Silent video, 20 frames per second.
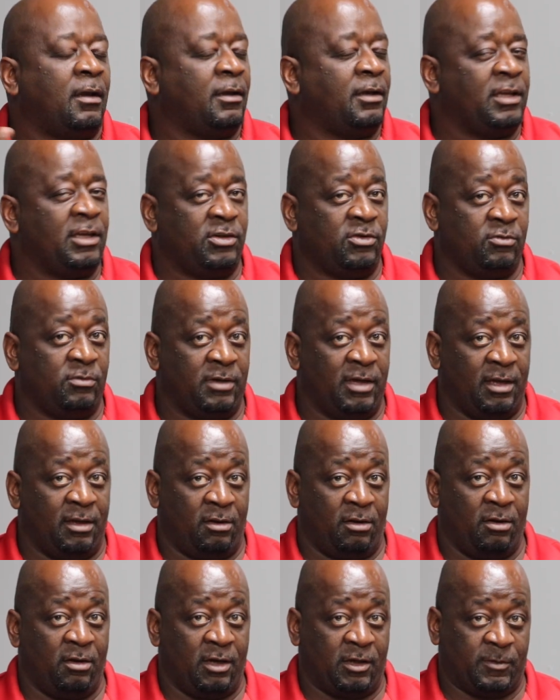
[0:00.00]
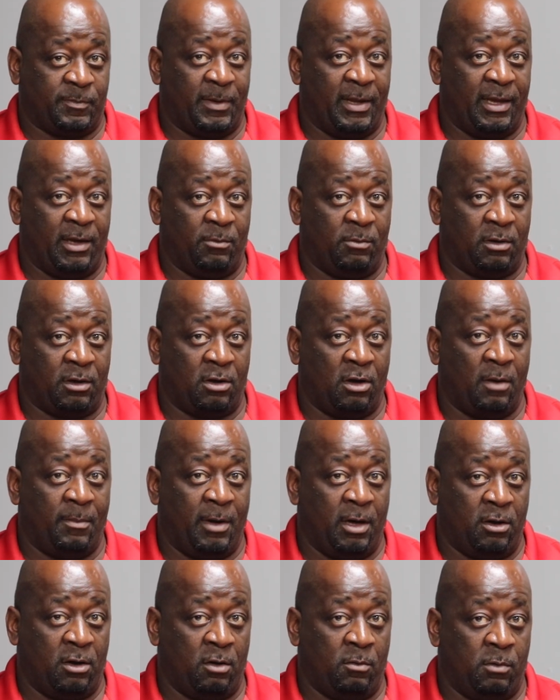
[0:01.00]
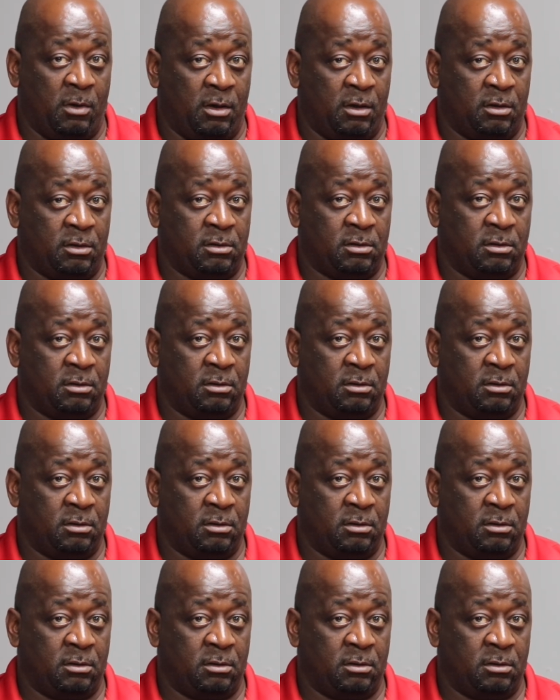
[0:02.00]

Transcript: Did you get her explaining what Car by Her was?